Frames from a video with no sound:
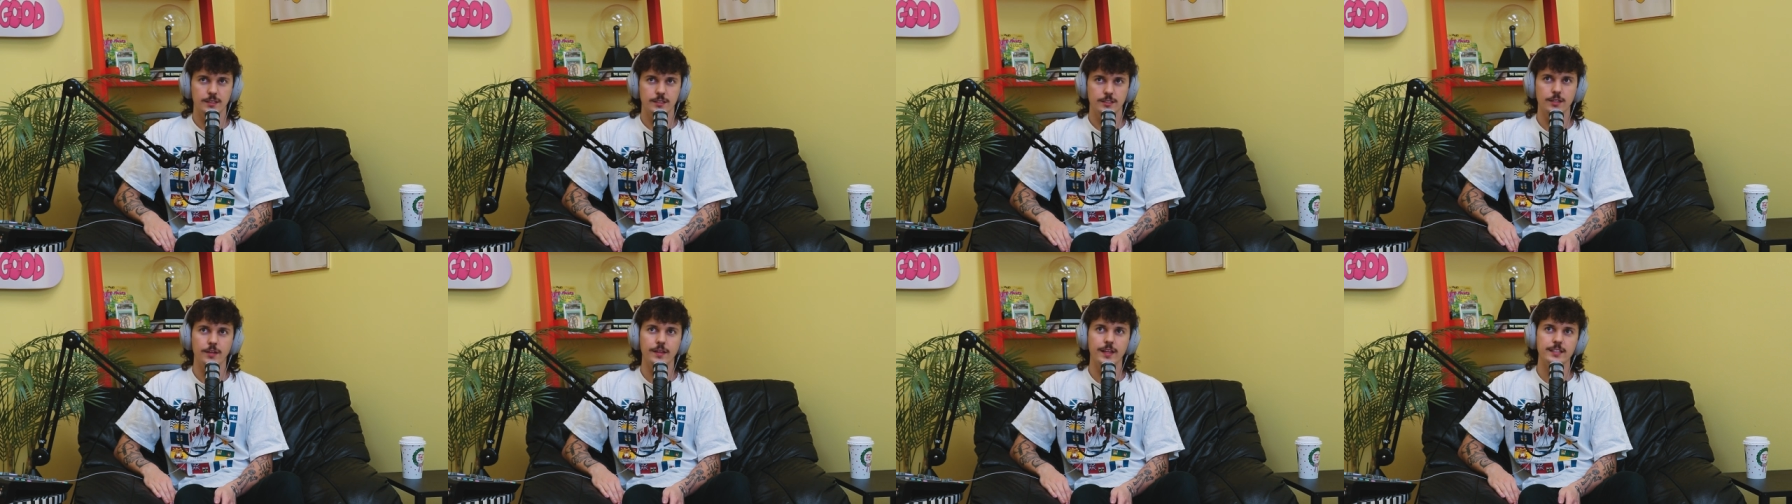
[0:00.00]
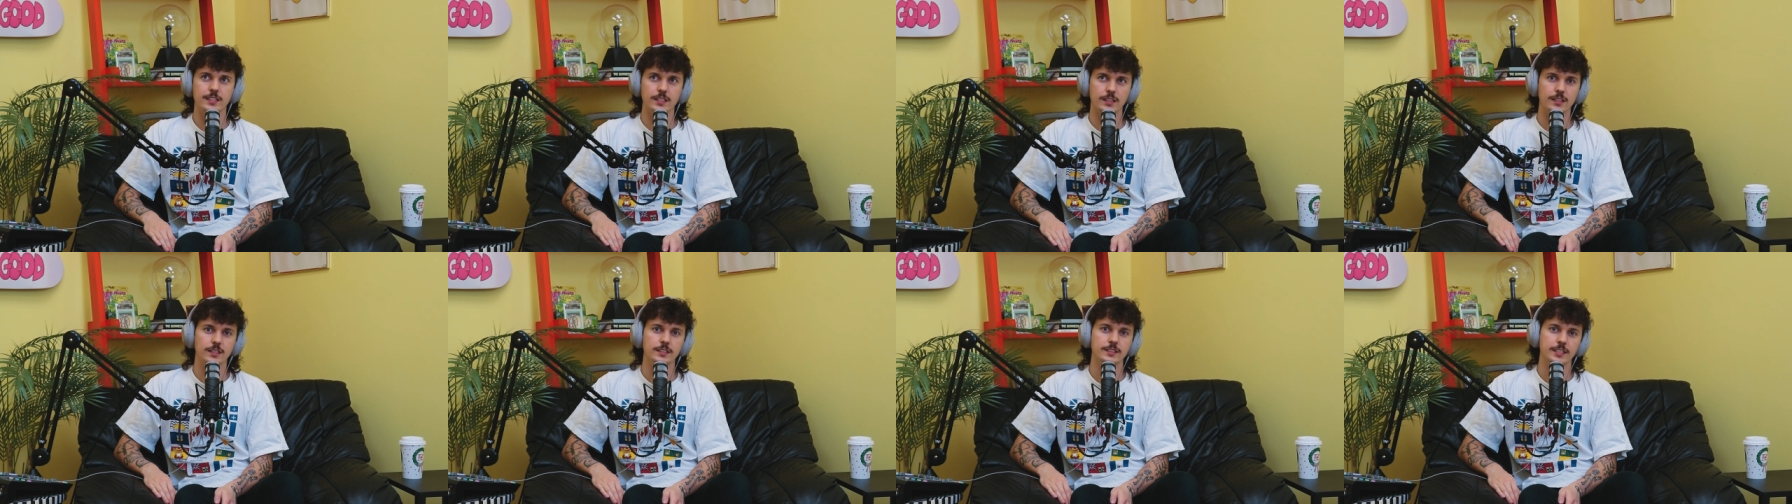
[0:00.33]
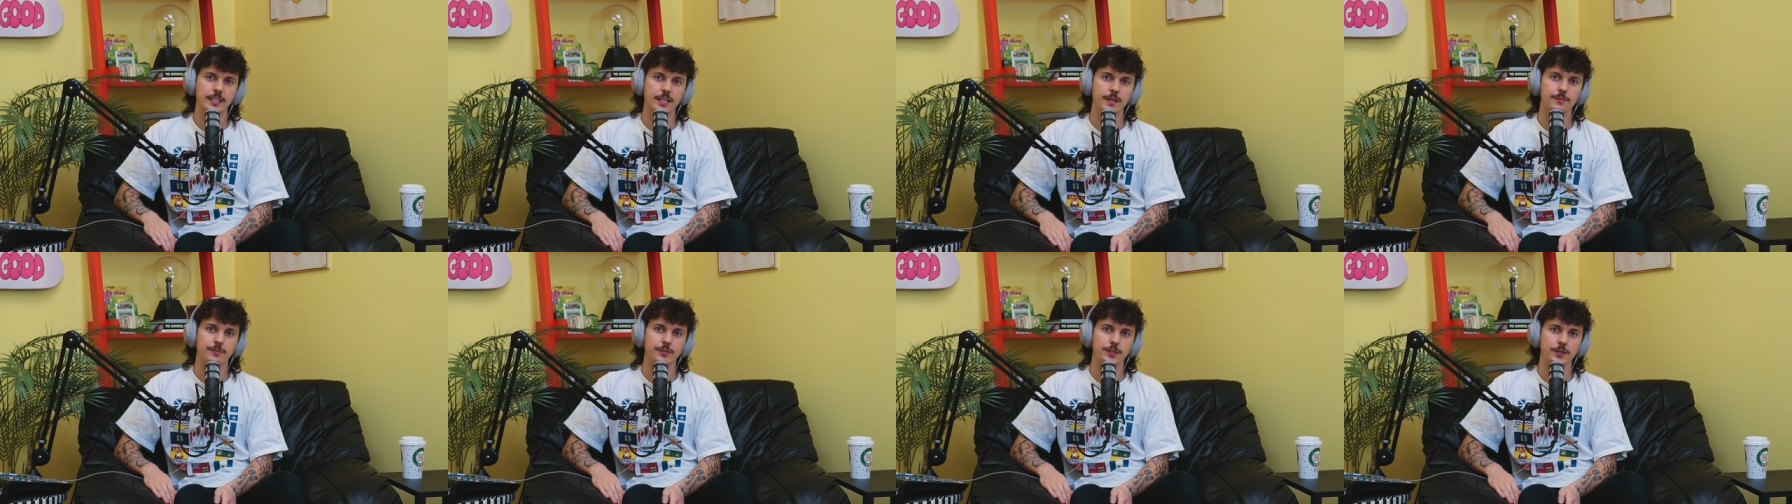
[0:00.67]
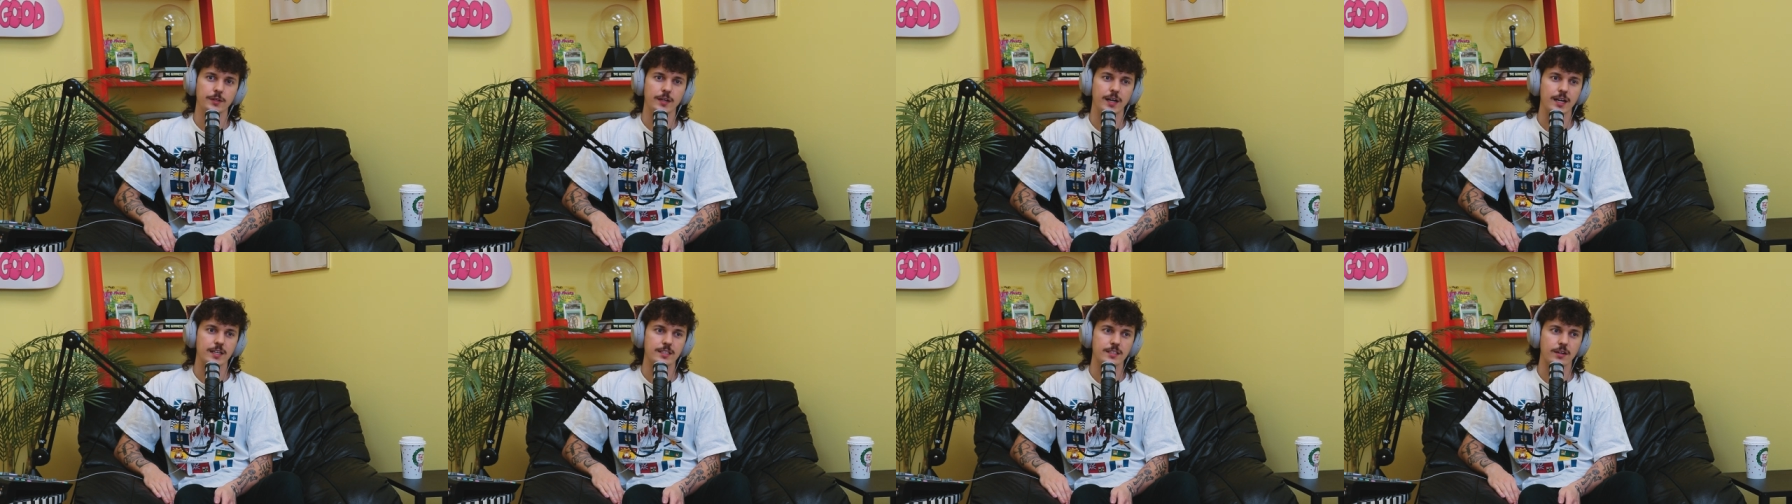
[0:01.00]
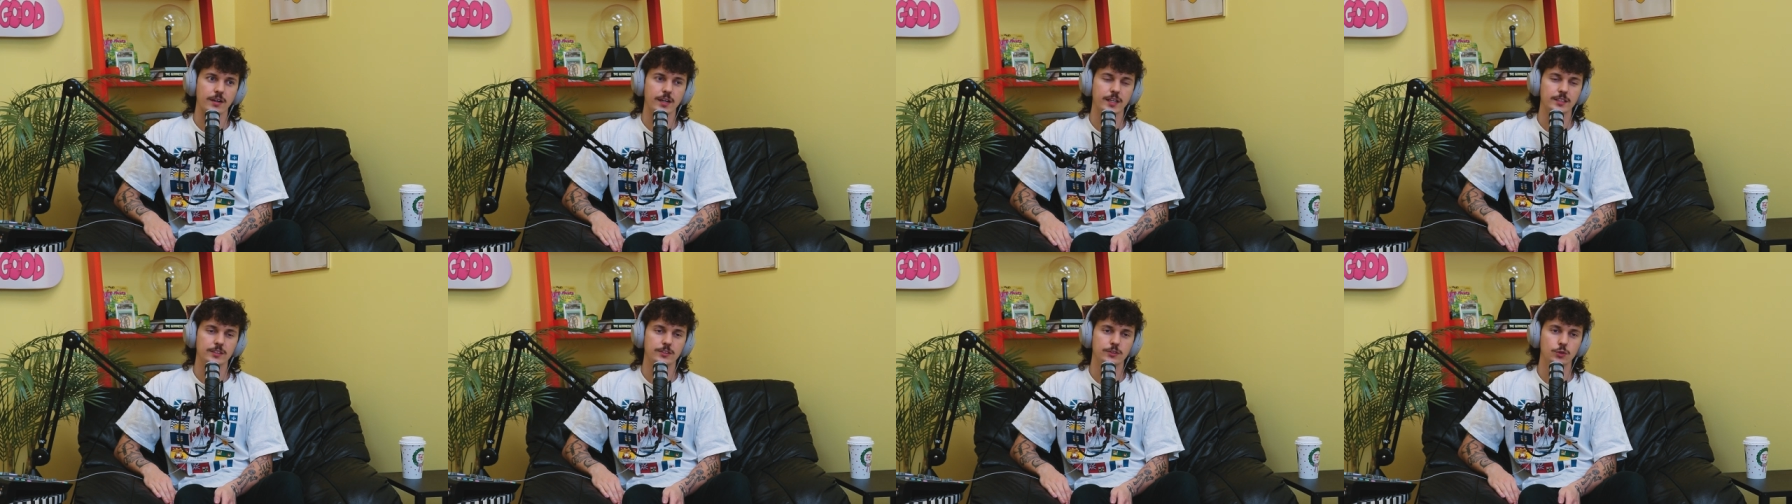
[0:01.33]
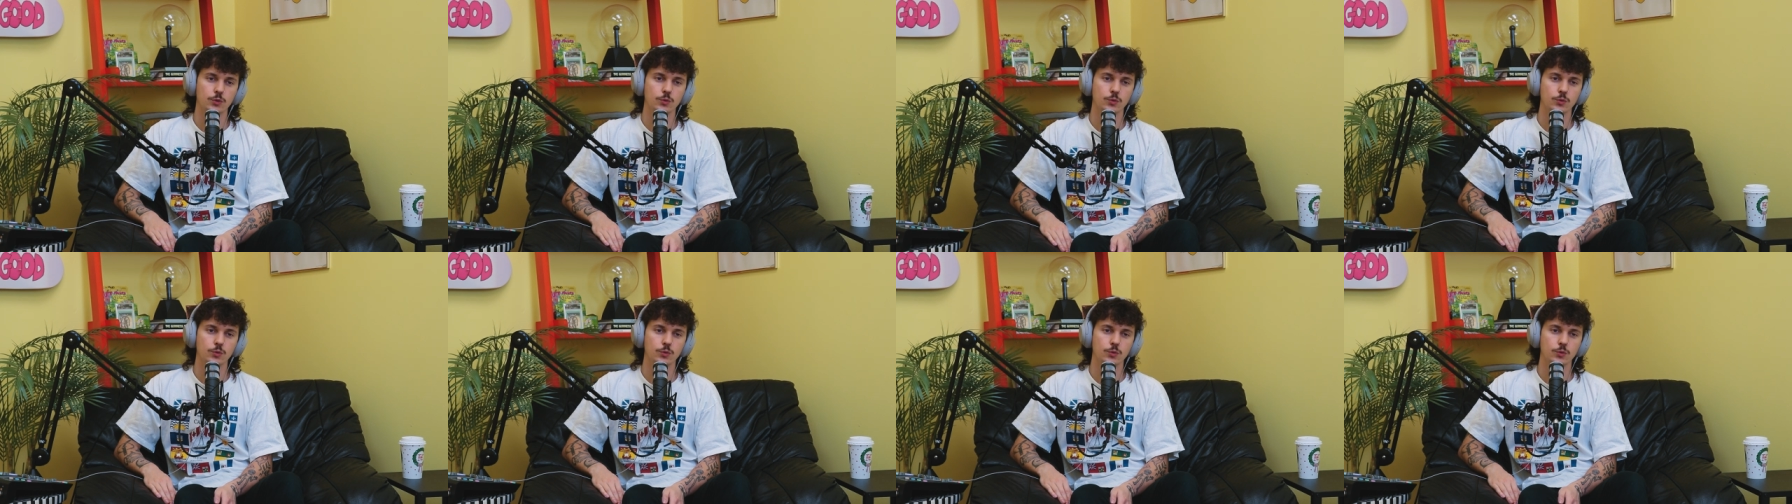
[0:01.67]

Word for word: So that's a little tip for you guys, all right?